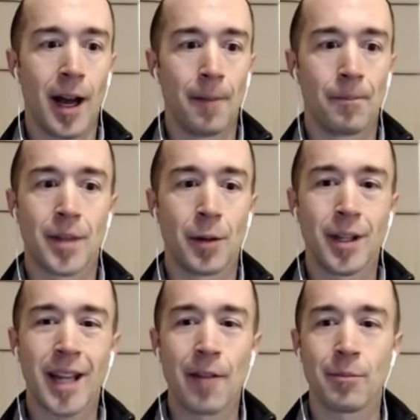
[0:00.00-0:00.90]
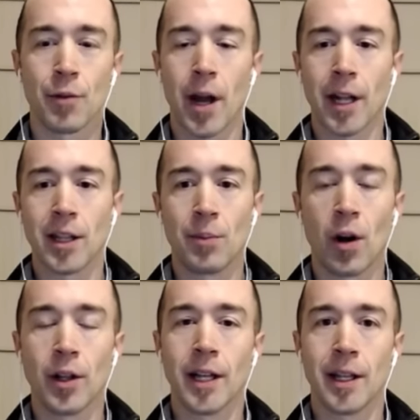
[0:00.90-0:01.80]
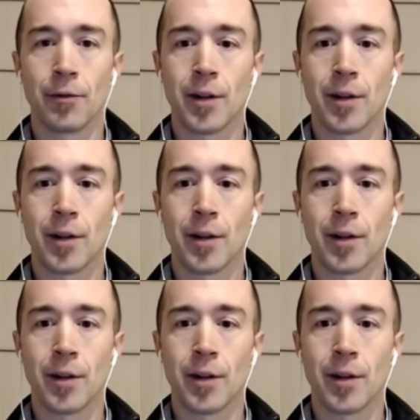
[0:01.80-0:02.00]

Uh, they really haven't been running the ball lately.